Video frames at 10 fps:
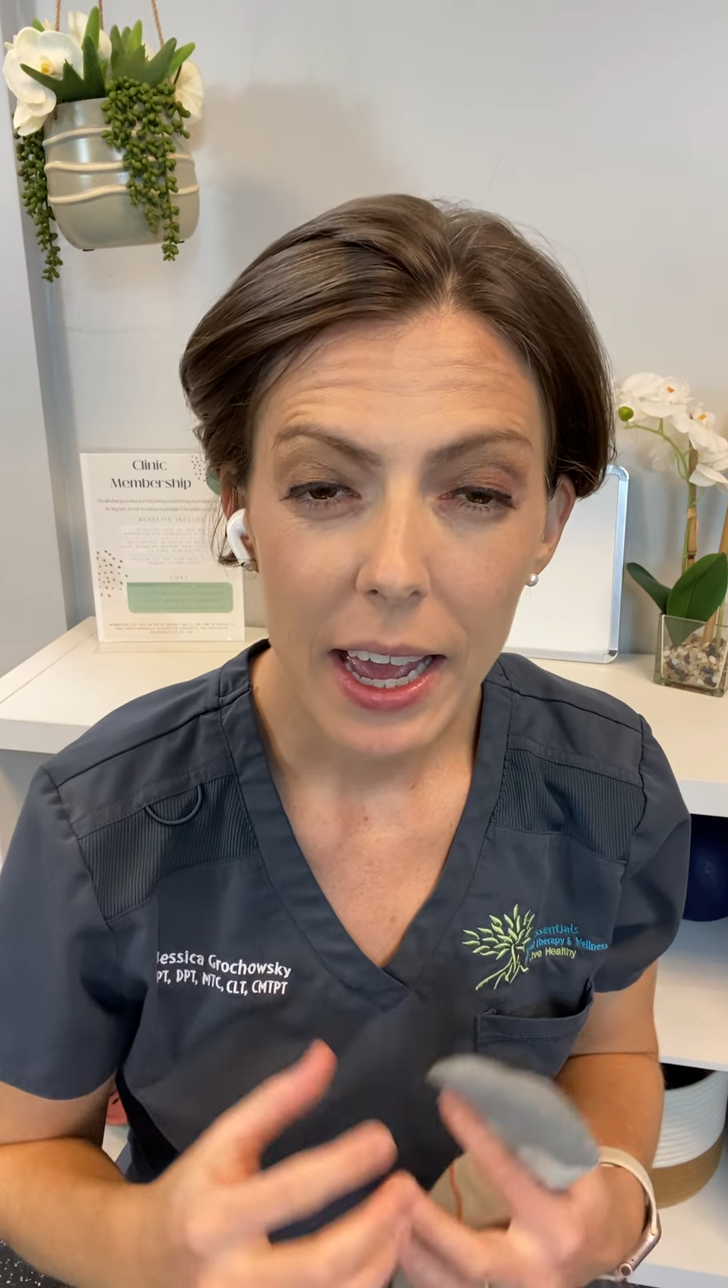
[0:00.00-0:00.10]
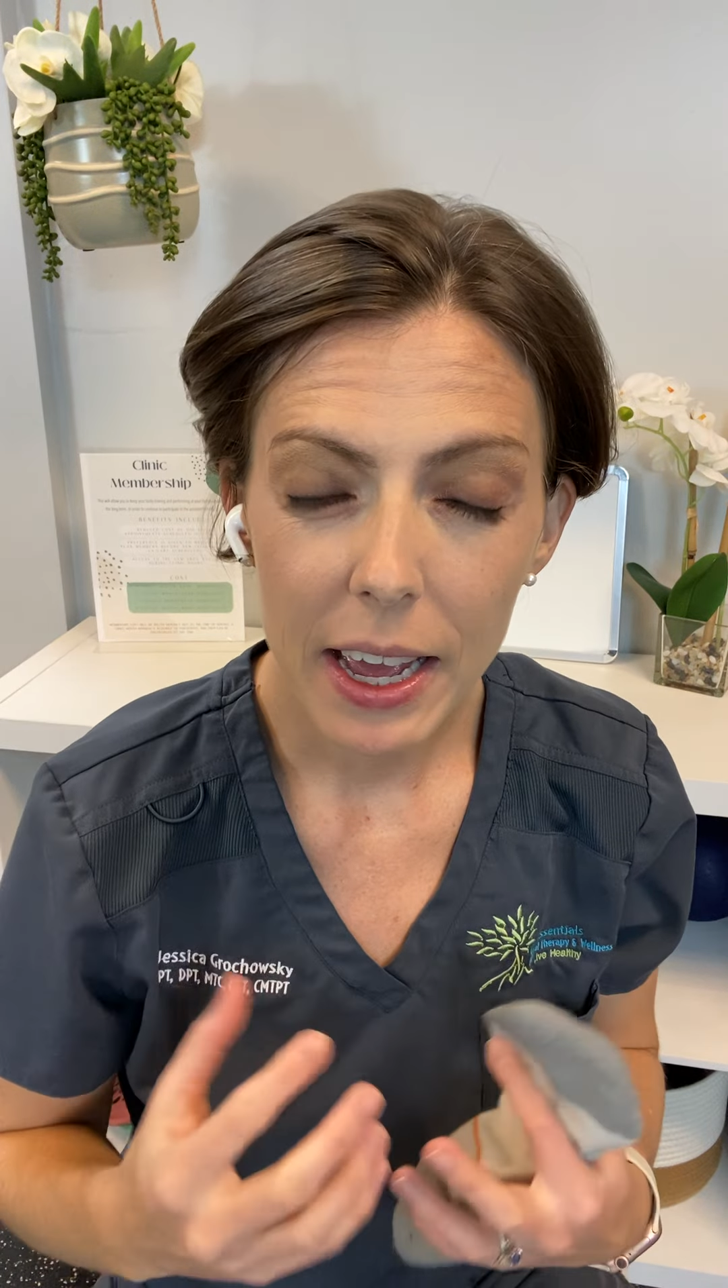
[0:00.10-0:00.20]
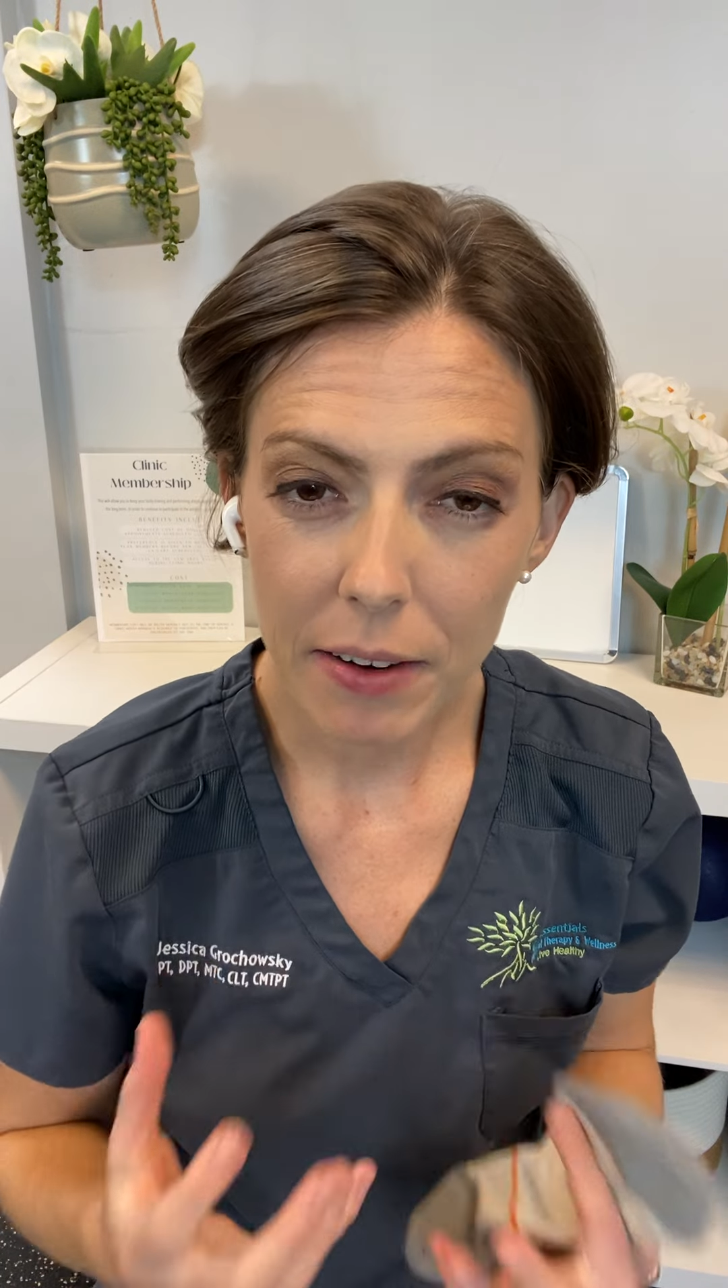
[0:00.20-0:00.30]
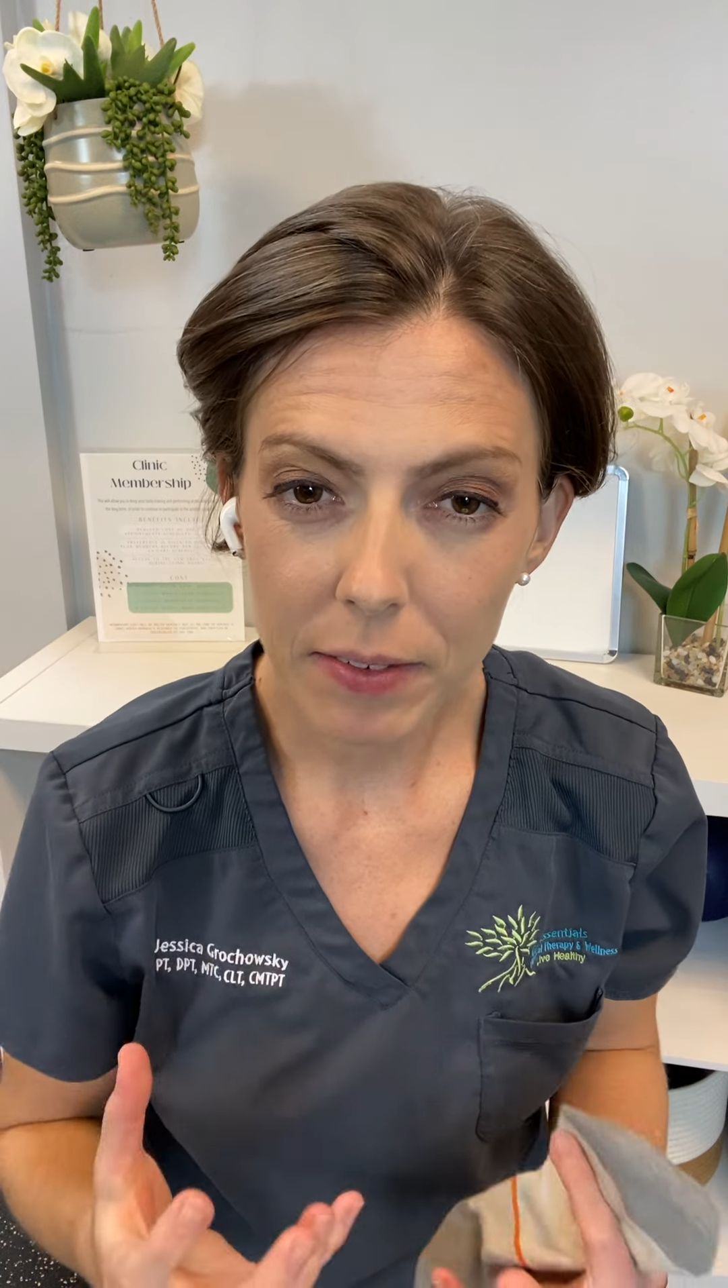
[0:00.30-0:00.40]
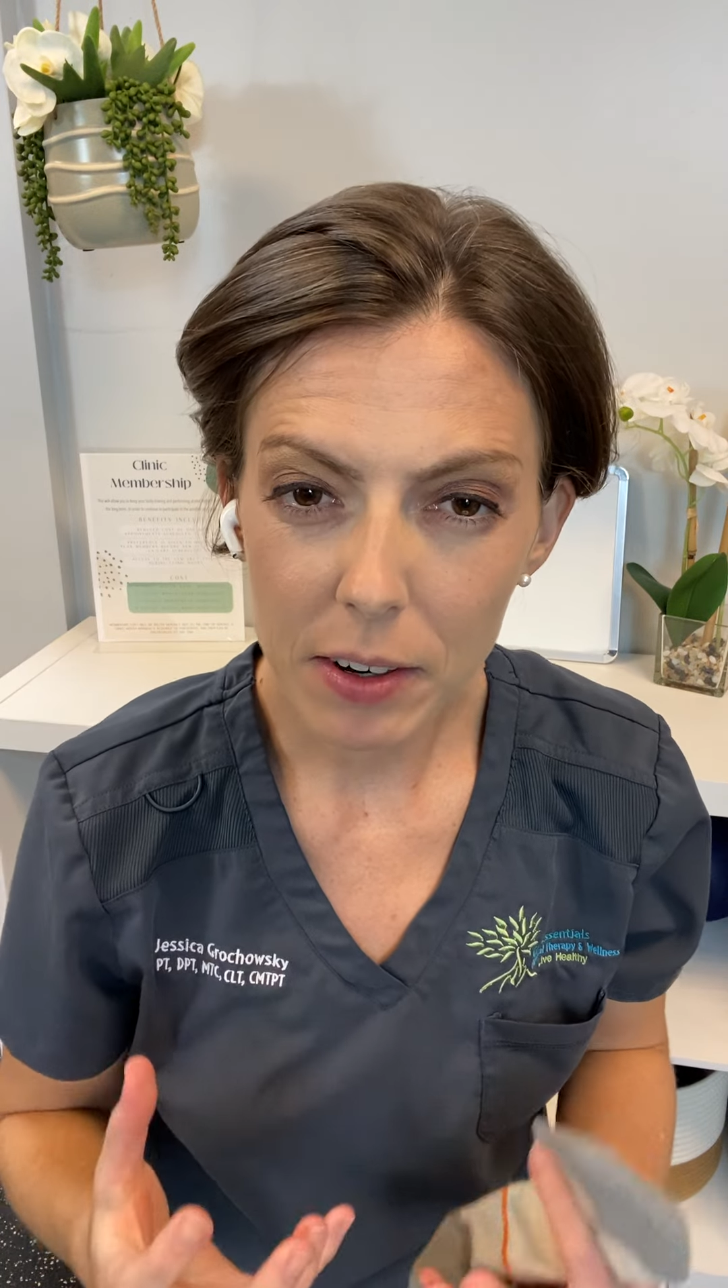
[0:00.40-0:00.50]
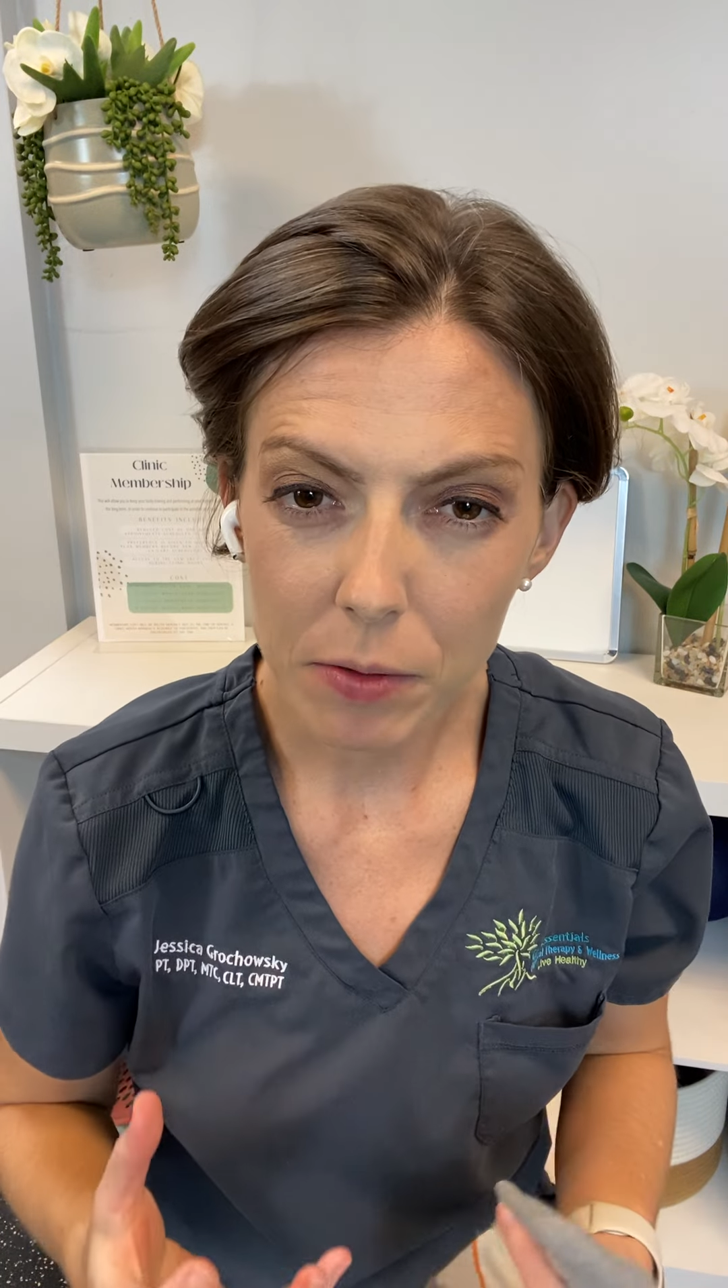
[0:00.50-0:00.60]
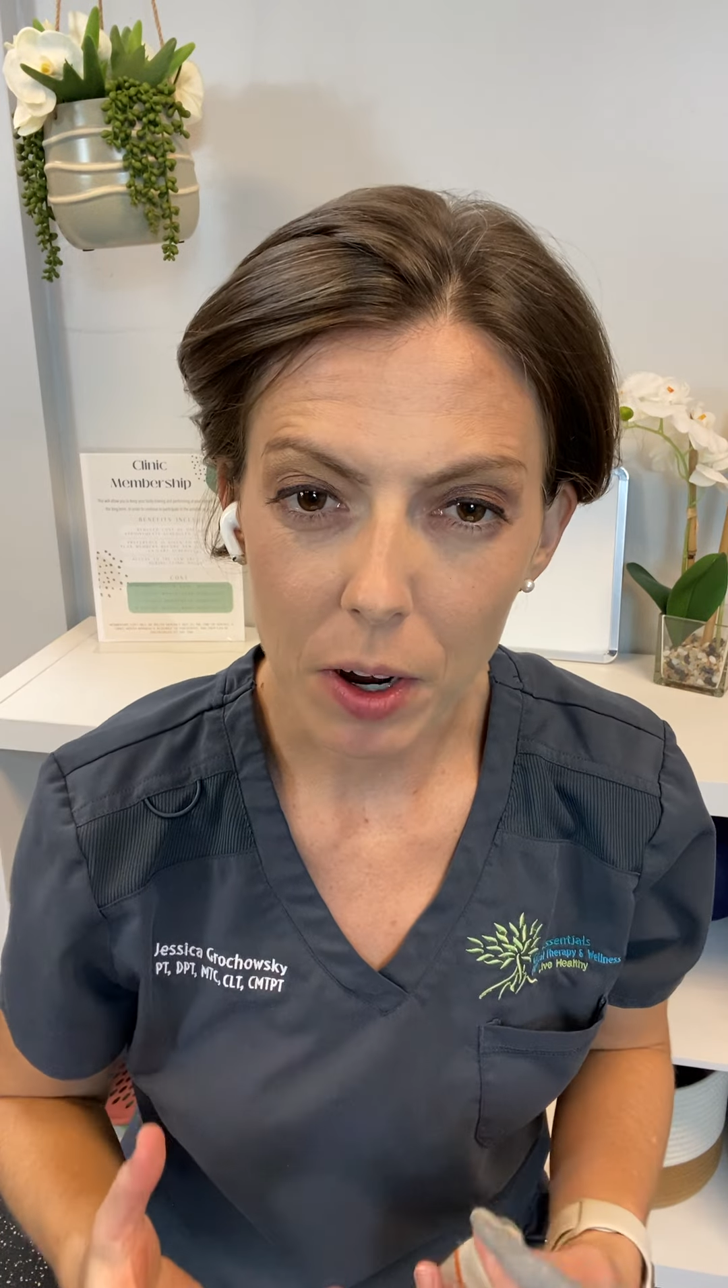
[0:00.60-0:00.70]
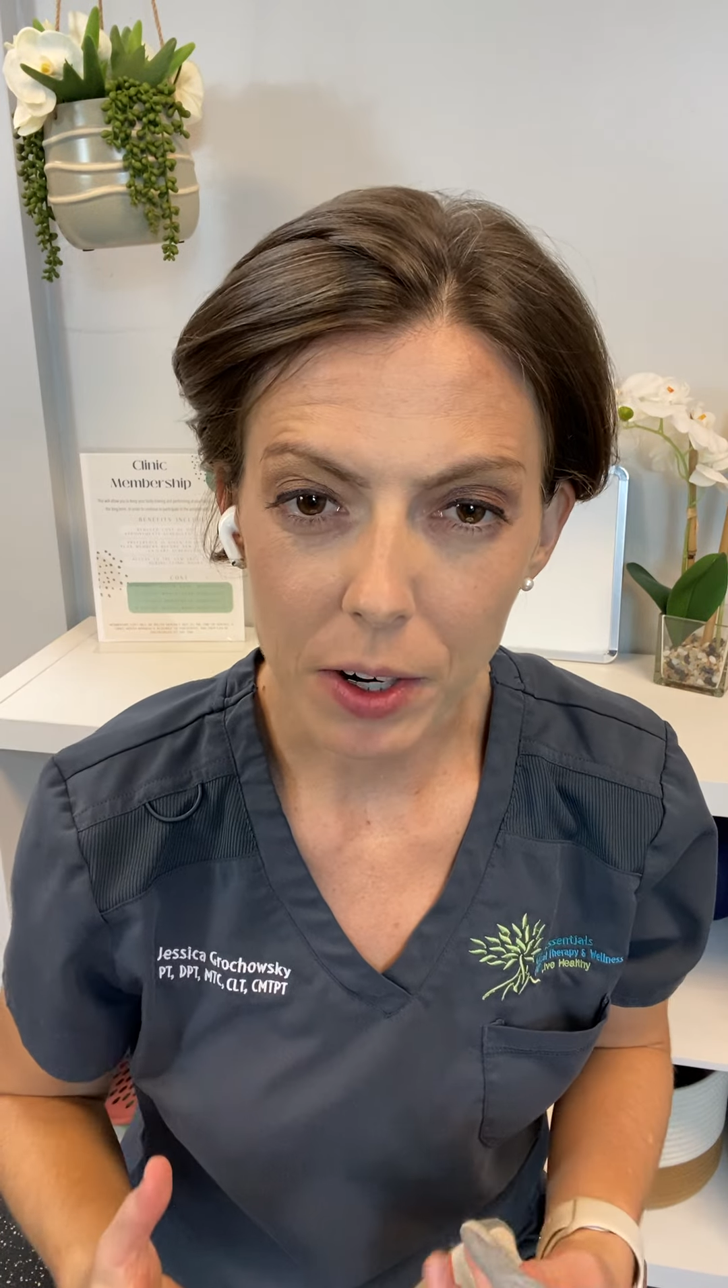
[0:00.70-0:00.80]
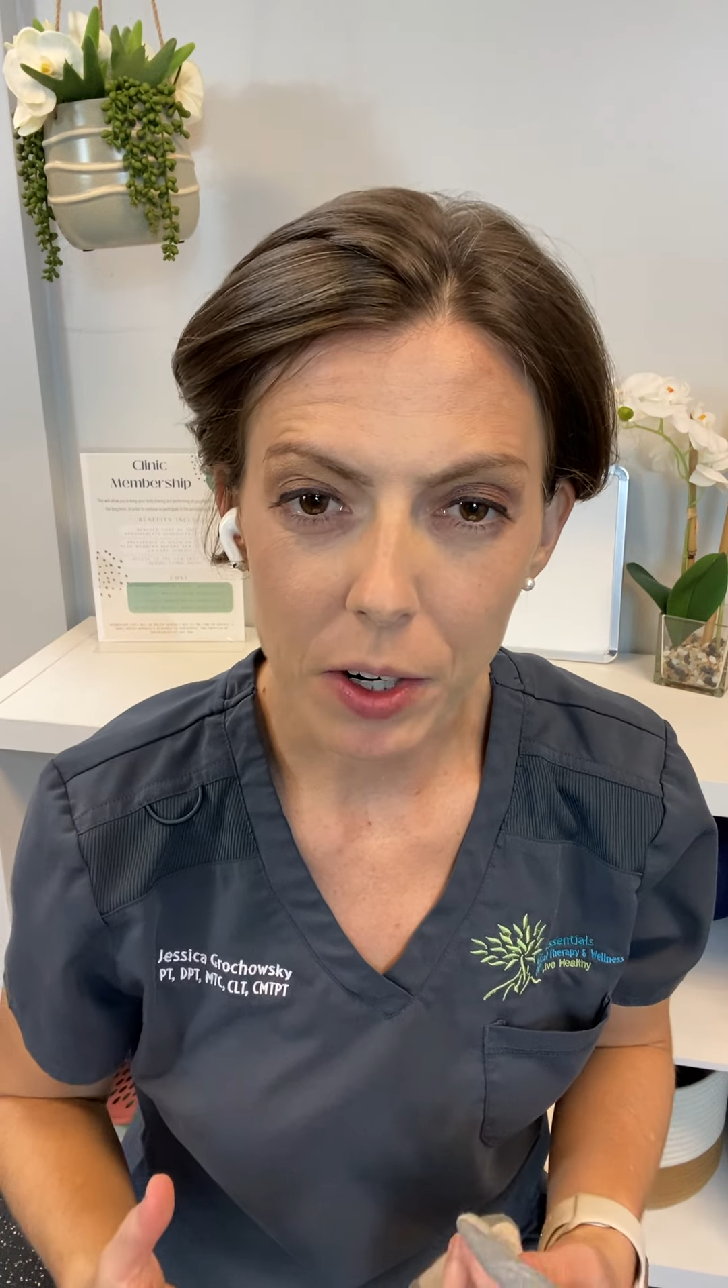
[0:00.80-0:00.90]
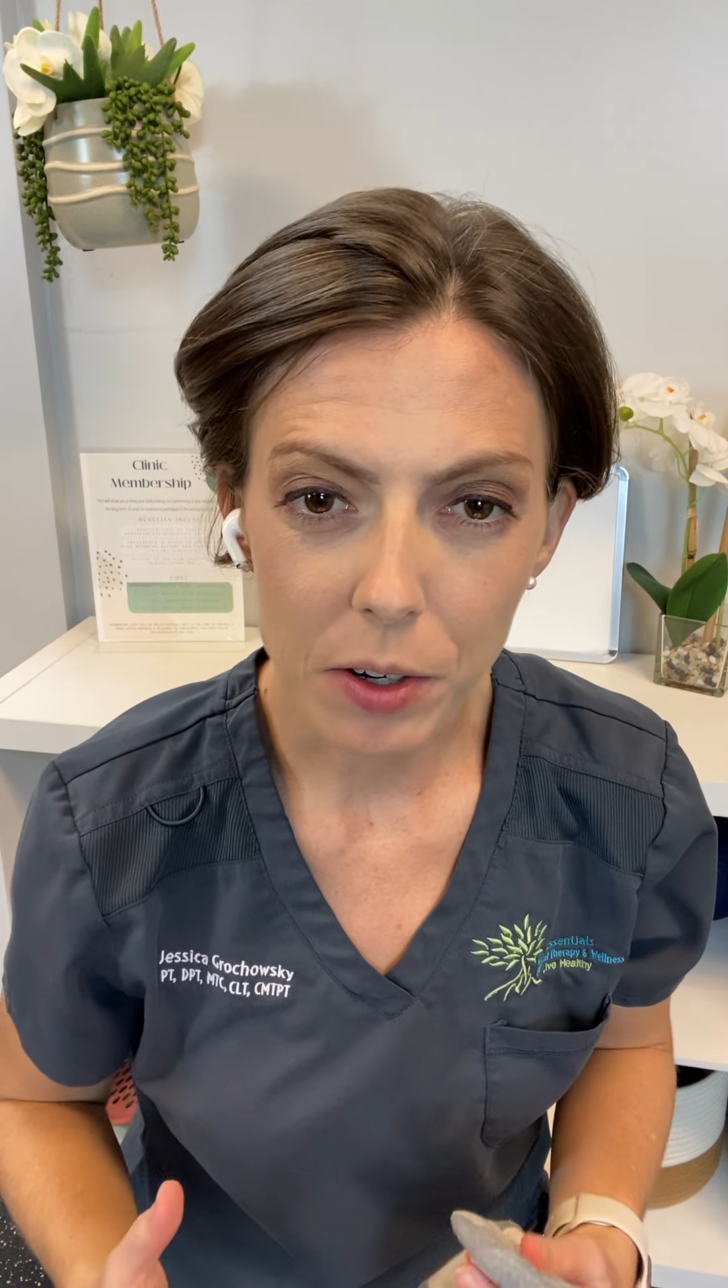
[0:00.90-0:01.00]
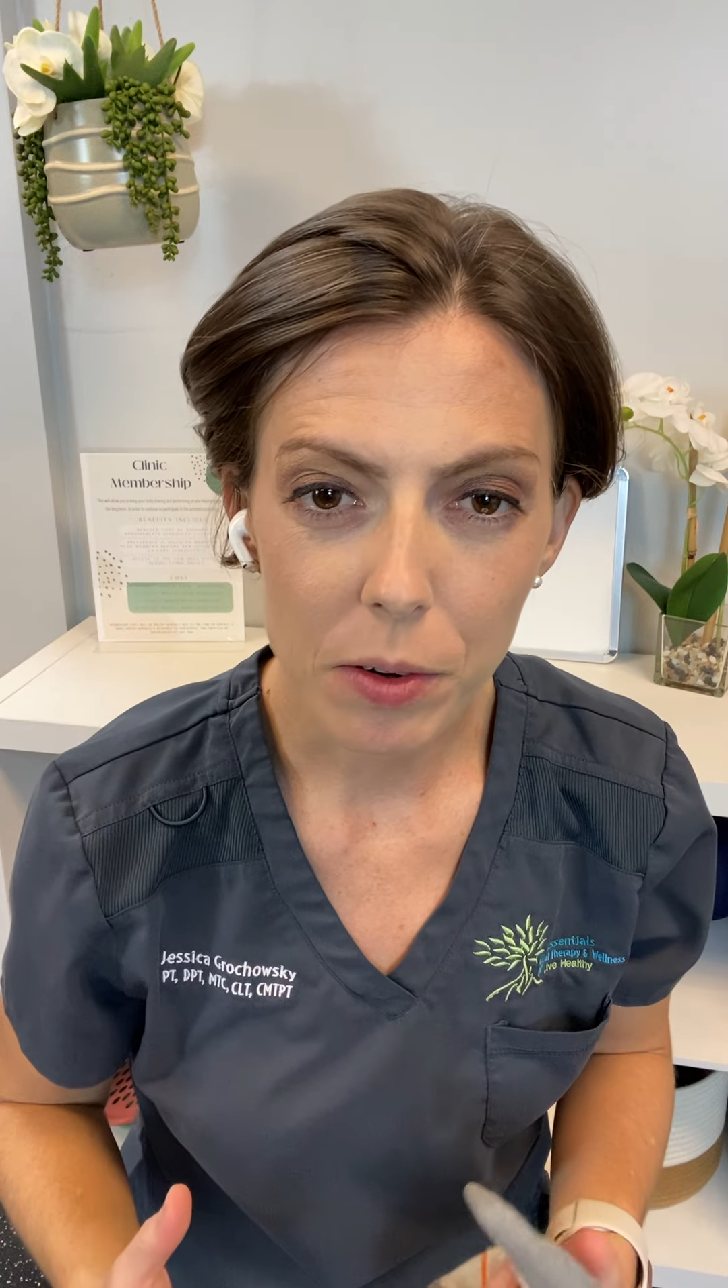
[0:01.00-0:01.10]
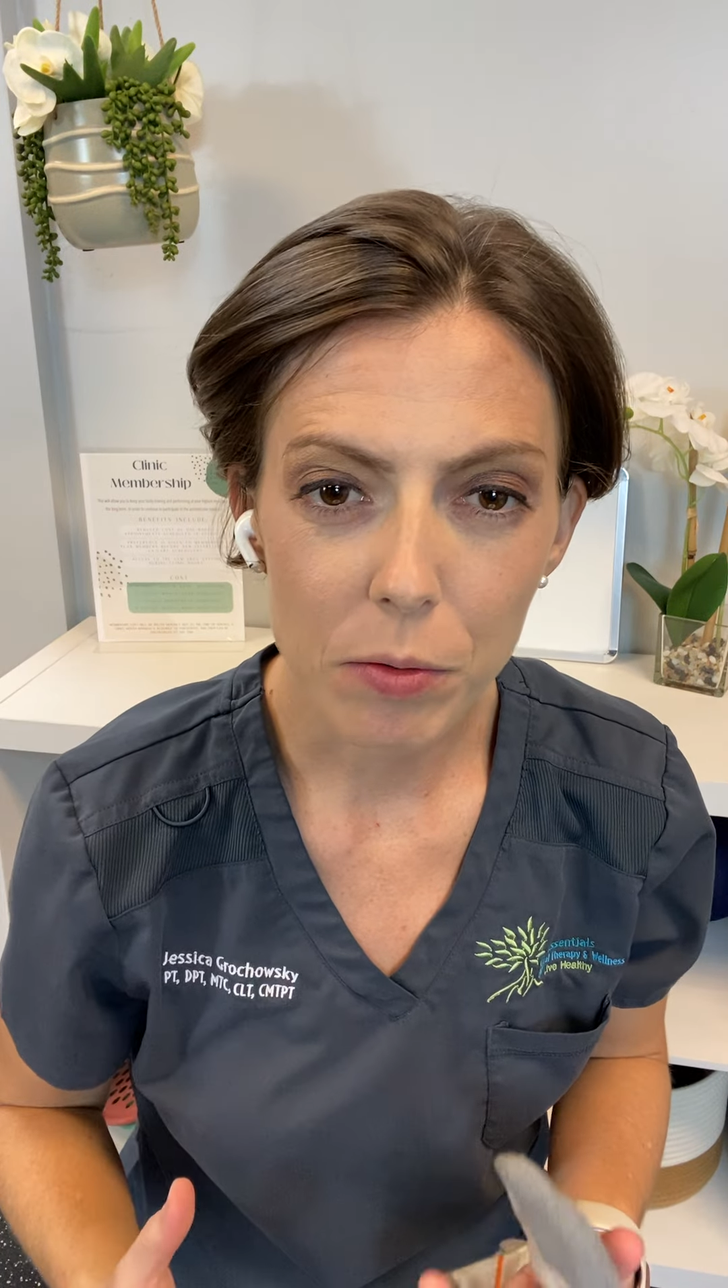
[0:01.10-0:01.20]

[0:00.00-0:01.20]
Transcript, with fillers: Every runner